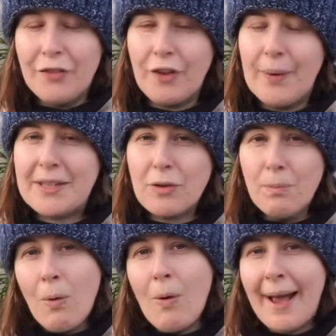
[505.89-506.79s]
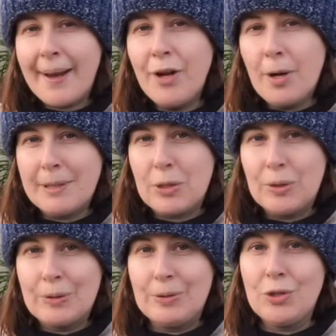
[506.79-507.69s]
So it's a more
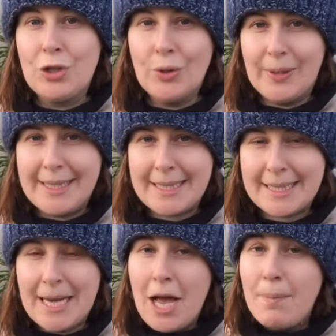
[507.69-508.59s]
economical choice,